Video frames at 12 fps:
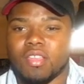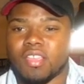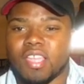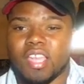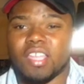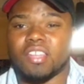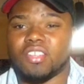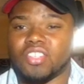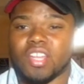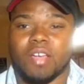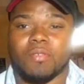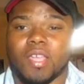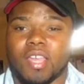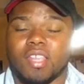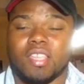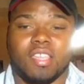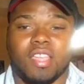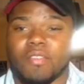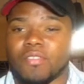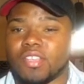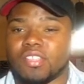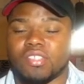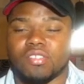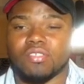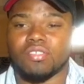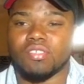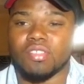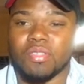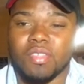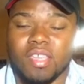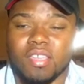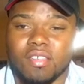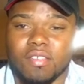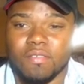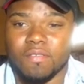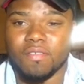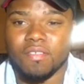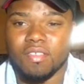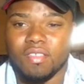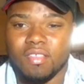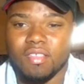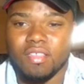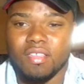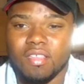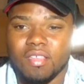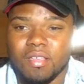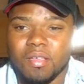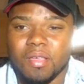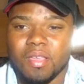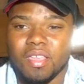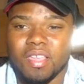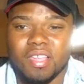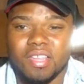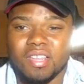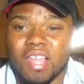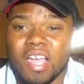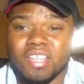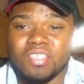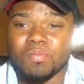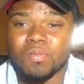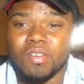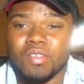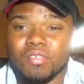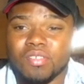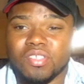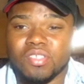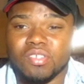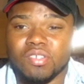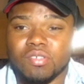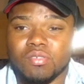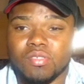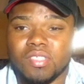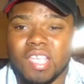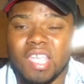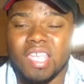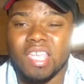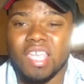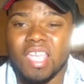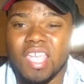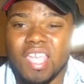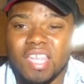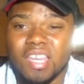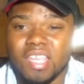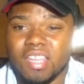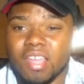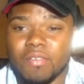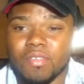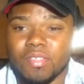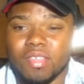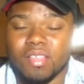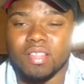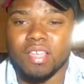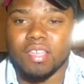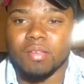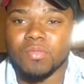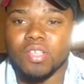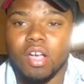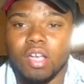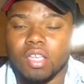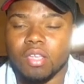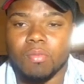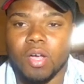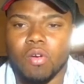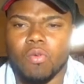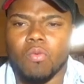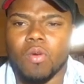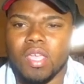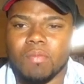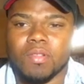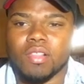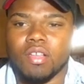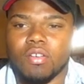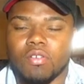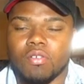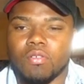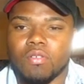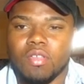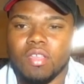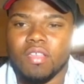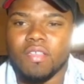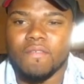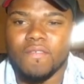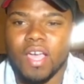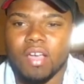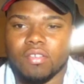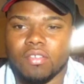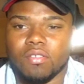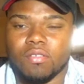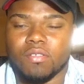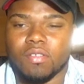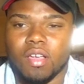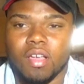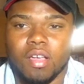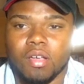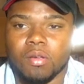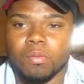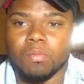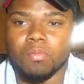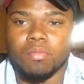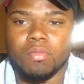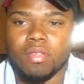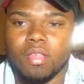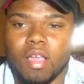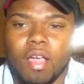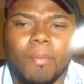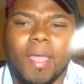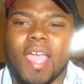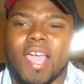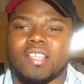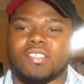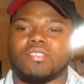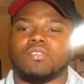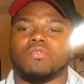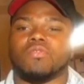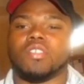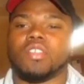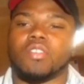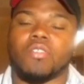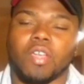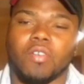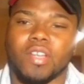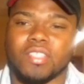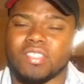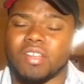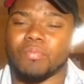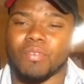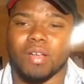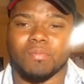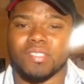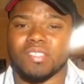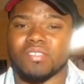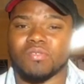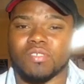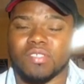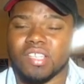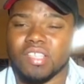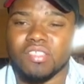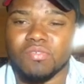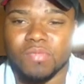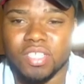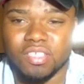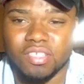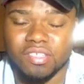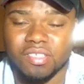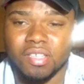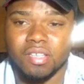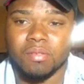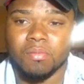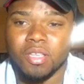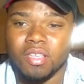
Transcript: gotta get a job, we gotta eat, every excuse you could think of. And entrepreneurs, taking any and everything, I'm talking about way below value. I'm gonna ask you a really quick question. I promise this won't take too much of your time.